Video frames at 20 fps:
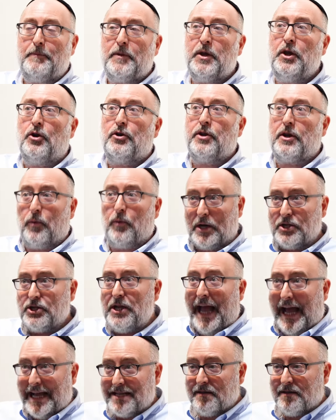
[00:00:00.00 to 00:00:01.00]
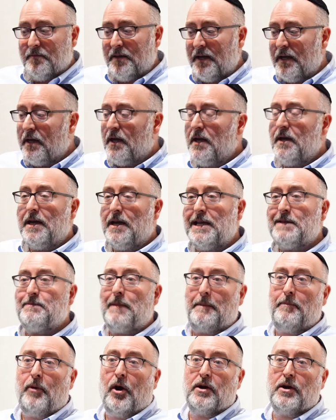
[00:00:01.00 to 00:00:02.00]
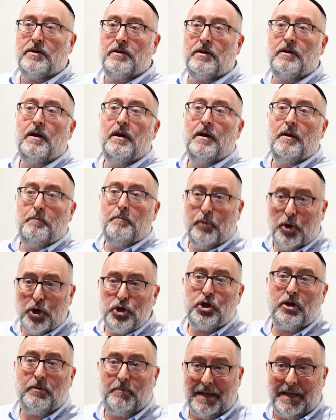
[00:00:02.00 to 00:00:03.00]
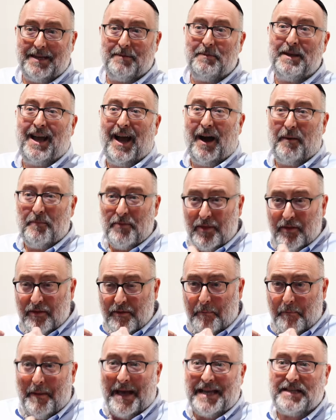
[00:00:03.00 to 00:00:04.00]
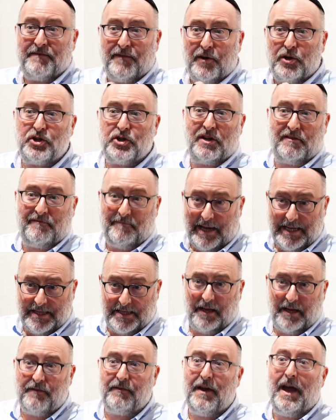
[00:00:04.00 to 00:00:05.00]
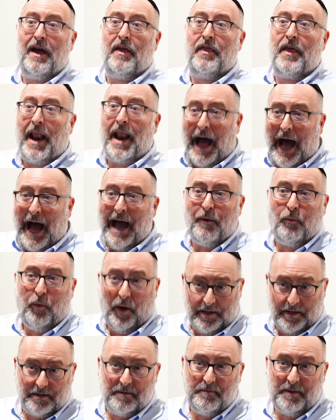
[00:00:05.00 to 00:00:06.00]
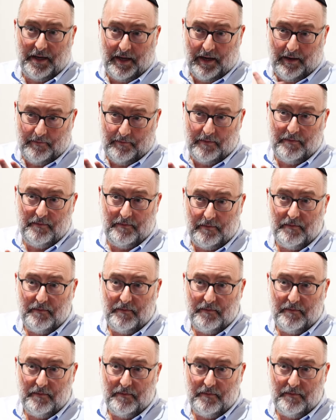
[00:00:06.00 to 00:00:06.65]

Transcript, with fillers: you know, the question has to be, is my partner pushing me to become the best version of myself that I want to become?